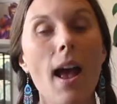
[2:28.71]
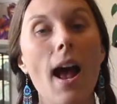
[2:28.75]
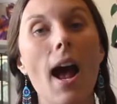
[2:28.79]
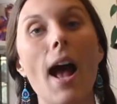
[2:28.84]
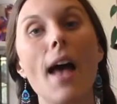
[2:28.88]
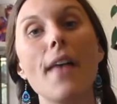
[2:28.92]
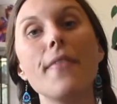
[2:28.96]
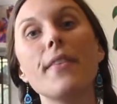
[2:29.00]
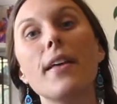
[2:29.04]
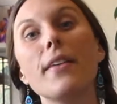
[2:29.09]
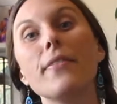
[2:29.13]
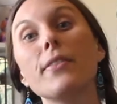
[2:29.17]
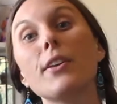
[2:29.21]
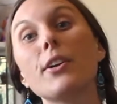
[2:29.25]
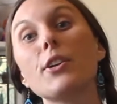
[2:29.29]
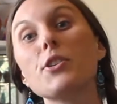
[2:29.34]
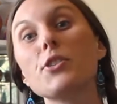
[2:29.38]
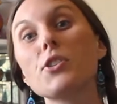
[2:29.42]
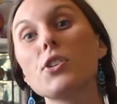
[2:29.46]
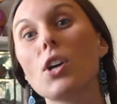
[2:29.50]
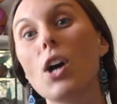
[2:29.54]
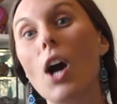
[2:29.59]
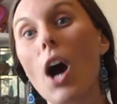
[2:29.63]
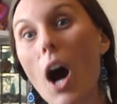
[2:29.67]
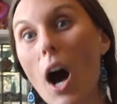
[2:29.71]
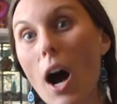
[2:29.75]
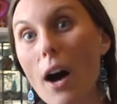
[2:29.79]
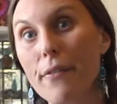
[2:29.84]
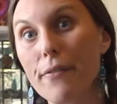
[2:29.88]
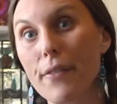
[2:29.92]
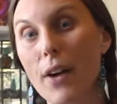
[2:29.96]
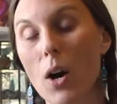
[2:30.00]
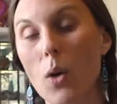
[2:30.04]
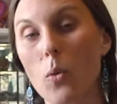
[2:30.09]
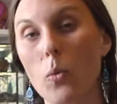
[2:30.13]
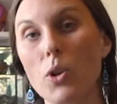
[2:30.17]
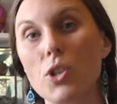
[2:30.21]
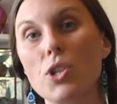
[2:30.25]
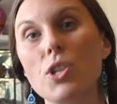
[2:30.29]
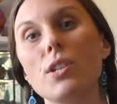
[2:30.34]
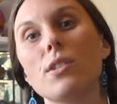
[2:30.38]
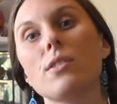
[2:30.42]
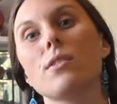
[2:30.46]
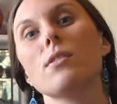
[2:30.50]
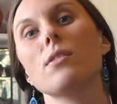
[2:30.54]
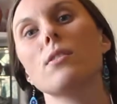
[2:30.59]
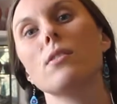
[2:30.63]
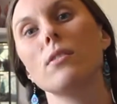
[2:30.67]
And then there's Kapha, which is
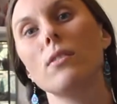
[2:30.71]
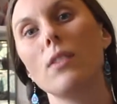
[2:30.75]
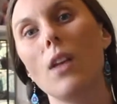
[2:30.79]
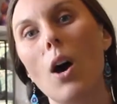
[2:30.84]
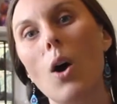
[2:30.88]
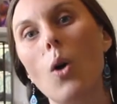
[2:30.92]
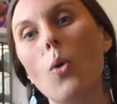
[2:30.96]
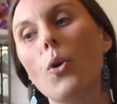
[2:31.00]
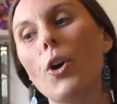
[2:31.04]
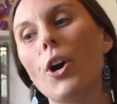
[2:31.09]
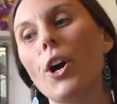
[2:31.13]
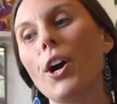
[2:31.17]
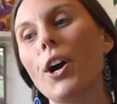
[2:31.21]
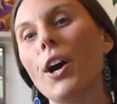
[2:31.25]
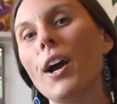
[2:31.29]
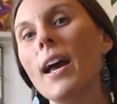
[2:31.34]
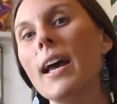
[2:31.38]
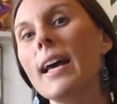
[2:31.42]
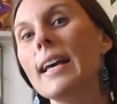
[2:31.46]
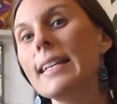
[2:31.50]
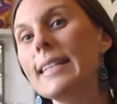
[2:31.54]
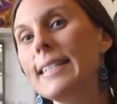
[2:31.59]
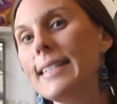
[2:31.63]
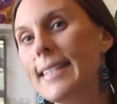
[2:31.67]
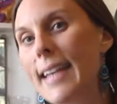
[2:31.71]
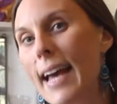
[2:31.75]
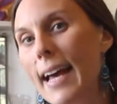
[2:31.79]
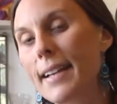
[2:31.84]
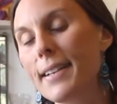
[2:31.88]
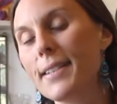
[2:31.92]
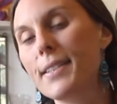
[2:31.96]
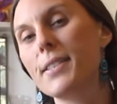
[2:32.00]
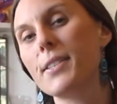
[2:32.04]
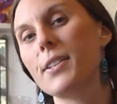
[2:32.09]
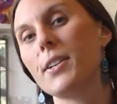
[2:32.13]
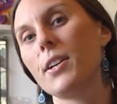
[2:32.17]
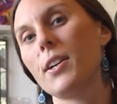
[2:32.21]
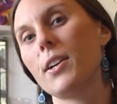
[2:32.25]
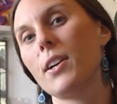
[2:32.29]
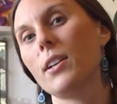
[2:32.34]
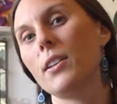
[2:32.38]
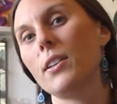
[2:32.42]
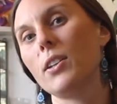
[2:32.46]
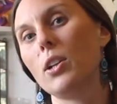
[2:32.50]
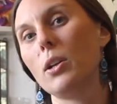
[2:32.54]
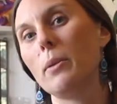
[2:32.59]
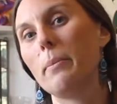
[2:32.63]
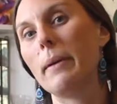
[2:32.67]
slower, denser, a
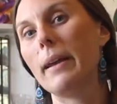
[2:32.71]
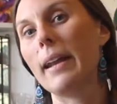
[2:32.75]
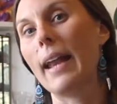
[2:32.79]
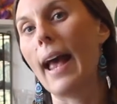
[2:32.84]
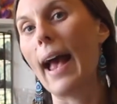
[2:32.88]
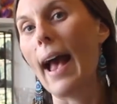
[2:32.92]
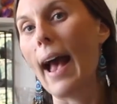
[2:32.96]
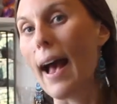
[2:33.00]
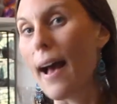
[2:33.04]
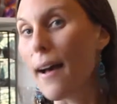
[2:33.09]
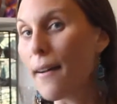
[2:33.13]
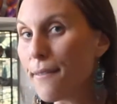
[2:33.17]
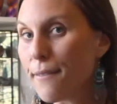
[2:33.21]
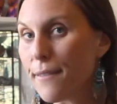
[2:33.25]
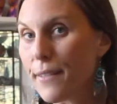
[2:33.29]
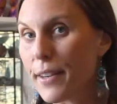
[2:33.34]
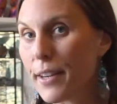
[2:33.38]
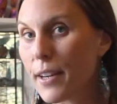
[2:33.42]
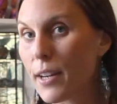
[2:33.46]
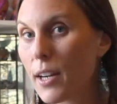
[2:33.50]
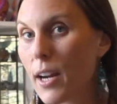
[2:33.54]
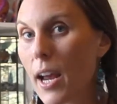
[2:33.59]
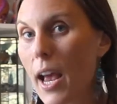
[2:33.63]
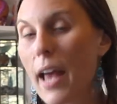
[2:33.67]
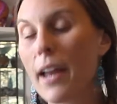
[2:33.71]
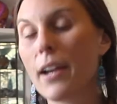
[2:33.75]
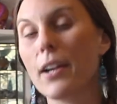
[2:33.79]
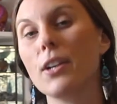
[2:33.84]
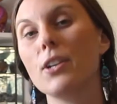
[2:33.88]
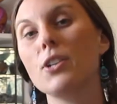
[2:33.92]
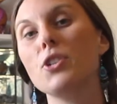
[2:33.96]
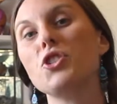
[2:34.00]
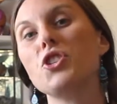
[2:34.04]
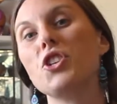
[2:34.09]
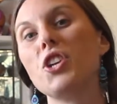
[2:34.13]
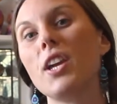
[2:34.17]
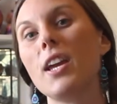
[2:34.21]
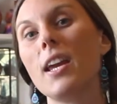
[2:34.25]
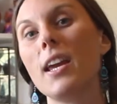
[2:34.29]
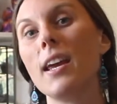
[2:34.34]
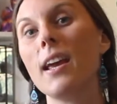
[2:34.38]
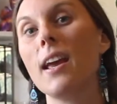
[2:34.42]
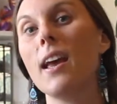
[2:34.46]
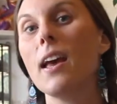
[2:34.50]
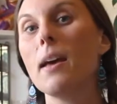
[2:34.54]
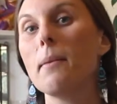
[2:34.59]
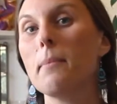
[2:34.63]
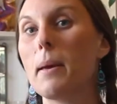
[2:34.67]
little bit heavier
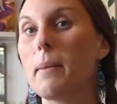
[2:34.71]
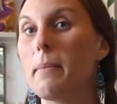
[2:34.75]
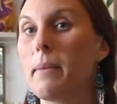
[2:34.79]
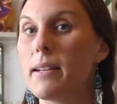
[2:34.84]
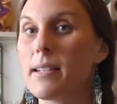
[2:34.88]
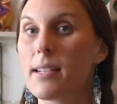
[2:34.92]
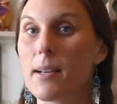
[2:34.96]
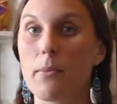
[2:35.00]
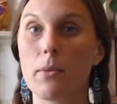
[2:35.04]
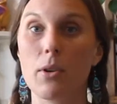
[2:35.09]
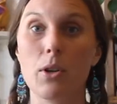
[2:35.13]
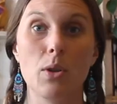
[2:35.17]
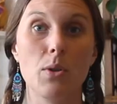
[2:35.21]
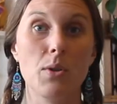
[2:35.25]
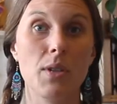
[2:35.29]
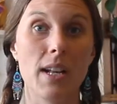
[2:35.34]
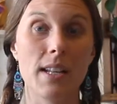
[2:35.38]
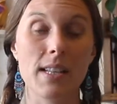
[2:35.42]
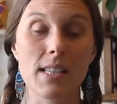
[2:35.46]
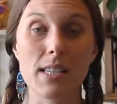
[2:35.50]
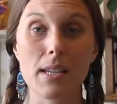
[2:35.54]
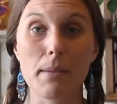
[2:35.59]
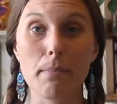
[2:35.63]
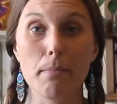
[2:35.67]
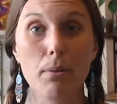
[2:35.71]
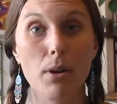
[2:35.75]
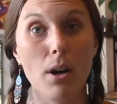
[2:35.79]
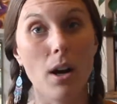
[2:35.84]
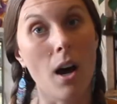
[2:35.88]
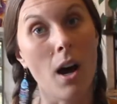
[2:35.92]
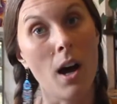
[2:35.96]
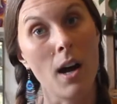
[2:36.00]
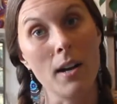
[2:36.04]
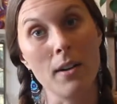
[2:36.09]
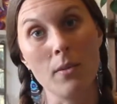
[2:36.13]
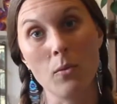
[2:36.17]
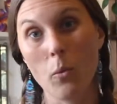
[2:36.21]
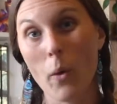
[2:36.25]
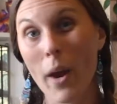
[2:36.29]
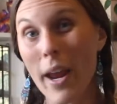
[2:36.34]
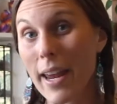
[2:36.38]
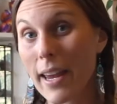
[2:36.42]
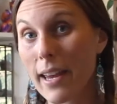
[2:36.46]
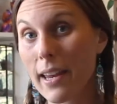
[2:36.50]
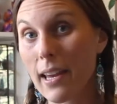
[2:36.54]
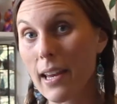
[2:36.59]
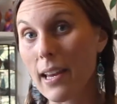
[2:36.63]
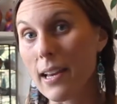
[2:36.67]
energy, maybe someone who tends to put on
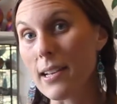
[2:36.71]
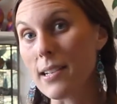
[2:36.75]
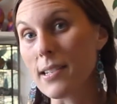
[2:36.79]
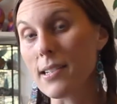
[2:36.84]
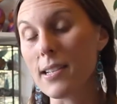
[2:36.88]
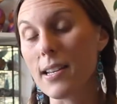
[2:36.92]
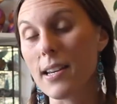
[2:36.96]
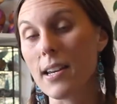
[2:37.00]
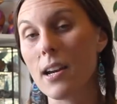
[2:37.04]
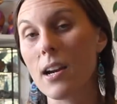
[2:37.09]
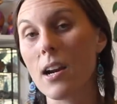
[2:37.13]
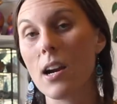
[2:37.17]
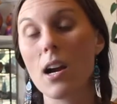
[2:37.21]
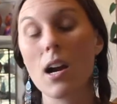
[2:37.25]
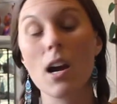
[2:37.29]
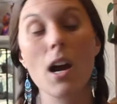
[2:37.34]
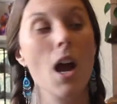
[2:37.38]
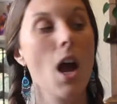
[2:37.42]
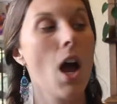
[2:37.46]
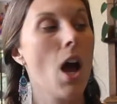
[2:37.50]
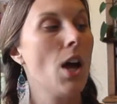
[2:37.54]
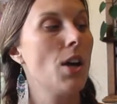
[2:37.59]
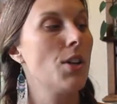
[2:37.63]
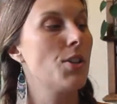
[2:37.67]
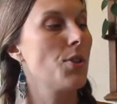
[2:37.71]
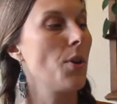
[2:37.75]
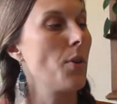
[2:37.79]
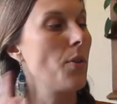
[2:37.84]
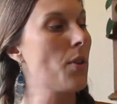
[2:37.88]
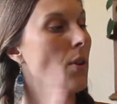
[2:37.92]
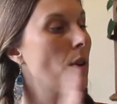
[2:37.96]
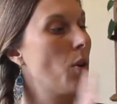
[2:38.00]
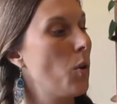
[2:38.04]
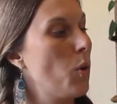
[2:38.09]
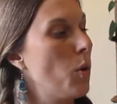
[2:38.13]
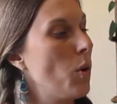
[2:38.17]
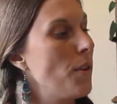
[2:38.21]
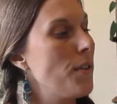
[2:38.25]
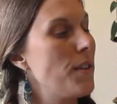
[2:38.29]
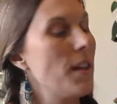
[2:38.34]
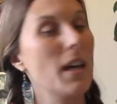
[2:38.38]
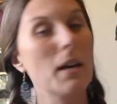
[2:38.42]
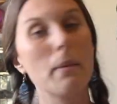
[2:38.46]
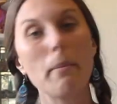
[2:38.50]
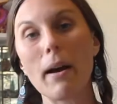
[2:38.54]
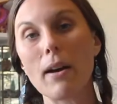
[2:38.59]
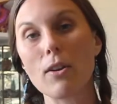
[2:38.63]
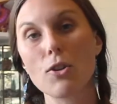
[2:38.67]
weight easier. So the cool
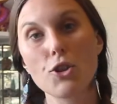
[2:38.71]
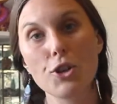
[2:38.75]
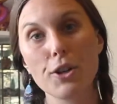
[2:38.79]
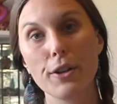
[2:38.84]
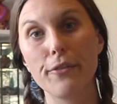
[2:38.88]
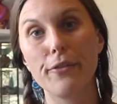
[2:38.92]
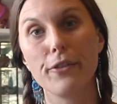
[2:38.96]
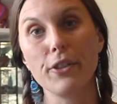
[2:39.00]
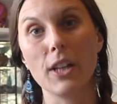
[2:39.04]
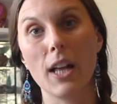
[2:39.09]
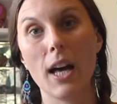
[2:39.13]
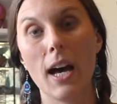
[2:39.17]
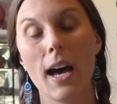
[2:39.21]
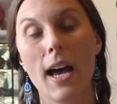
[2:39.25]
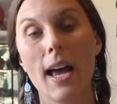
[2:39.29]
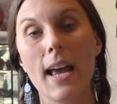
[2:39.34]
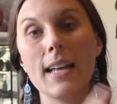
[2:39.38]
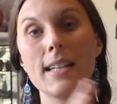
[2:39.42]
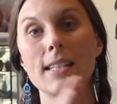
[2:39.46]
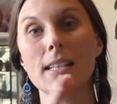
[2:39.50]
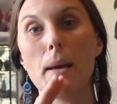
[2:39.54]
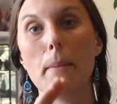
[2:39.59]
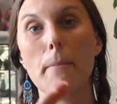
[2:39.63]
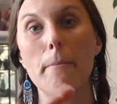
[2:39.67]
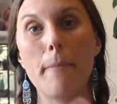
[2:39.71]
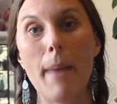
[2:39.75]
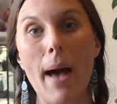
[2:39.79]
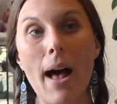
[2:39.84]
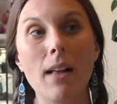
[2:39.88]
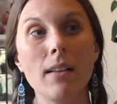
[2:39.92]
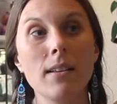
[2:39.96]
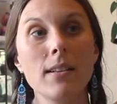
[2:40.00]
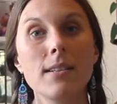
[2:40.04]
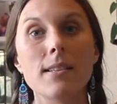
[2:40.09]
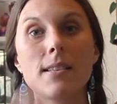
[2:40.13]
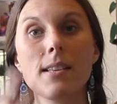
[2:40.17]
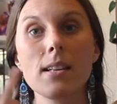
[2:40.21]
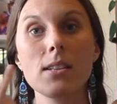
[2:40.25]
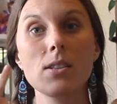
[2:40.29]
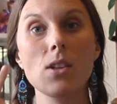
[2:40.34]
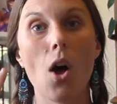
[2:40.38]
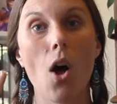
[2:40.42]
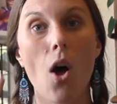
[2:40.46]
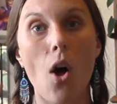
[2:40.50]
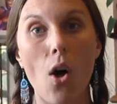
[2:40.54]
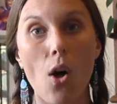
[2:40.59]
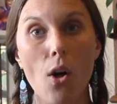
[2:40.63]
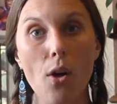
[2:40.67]
thing about Triphala is it balances
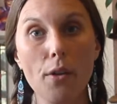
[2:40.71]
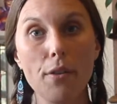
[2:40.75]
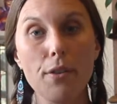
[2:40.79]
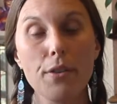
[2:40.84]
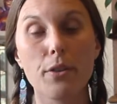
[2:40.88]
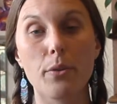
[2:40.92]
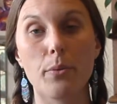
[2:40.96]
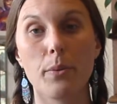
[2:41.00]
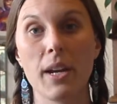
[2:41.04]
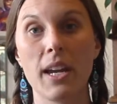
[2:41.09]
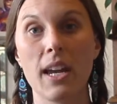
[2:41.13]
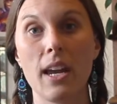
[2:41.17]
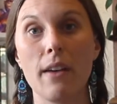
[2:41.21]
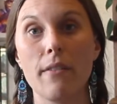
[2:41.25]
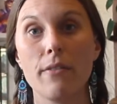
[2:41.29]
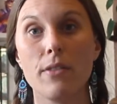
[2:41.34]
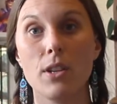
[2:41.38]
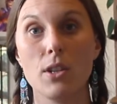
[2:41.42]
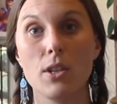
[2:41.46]
all 3 of the